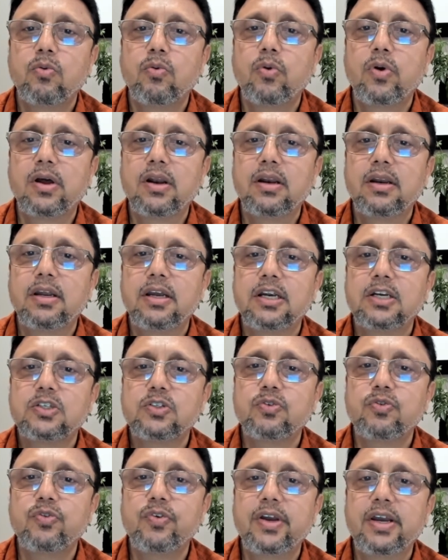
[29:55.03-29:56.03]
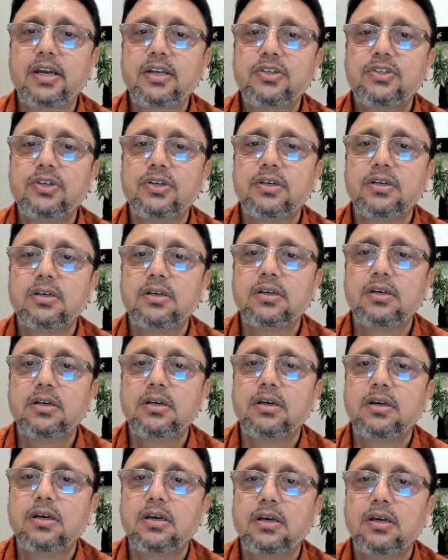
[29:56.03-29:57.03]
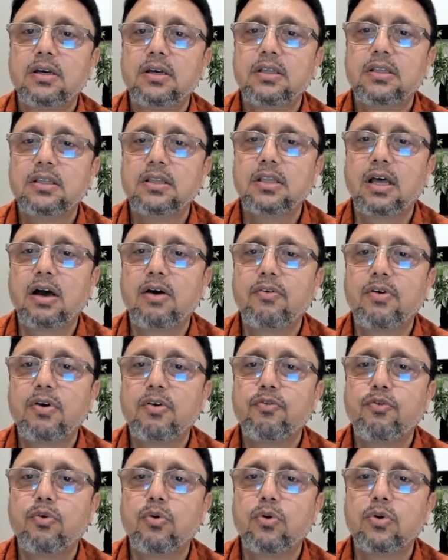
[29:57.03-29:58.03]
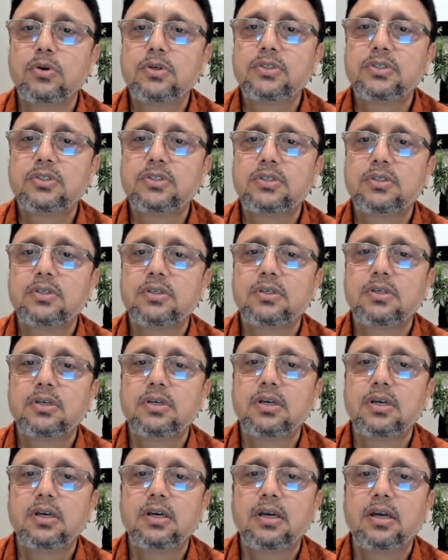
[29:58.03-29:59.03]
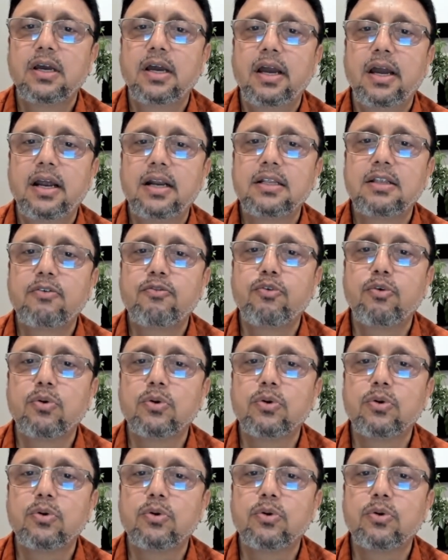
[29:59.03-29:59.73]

one, its weight, our force, and the